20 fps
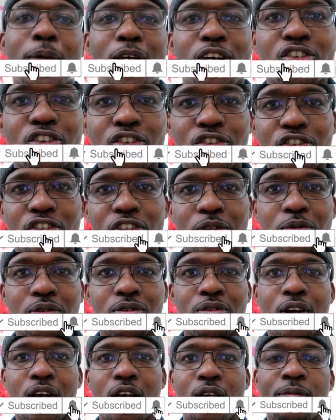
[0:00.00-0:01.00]
Make sure you
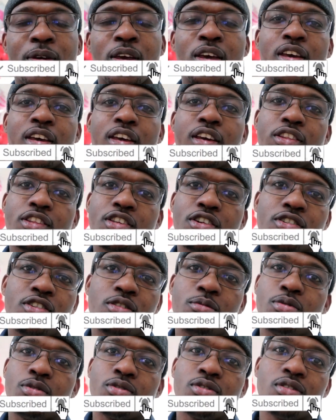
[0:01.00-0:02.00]
subscribe and
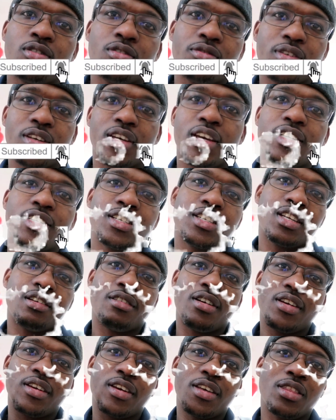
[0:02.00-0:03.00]
turn on post
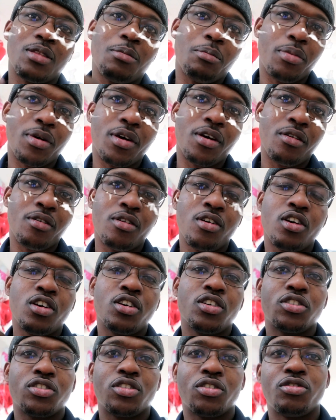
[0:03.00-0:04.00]
notifications. All right, hit the bell
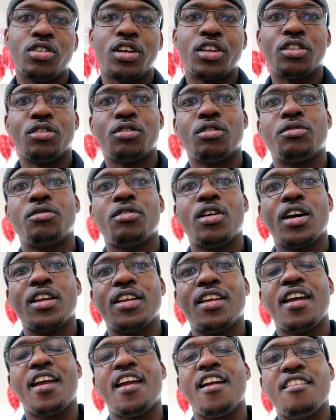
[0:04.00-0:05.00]
so you get
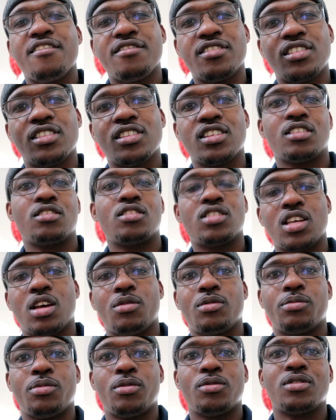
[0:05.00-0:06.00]
notified every single
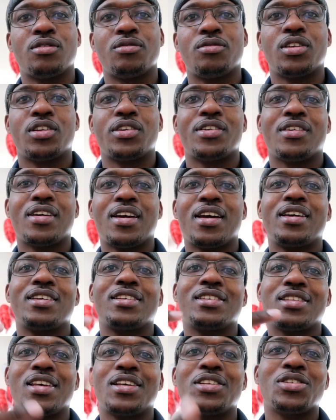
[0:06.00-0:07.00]
time we post a video. All
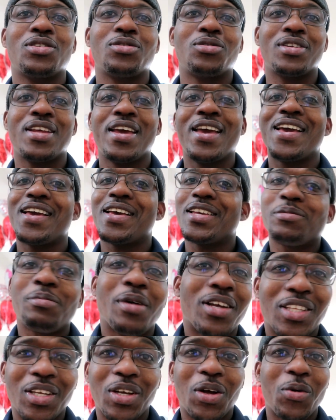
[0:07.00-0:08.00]
right, stay tuned.
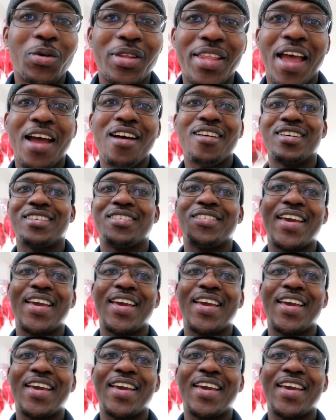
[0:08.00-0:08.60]
It's about to go down.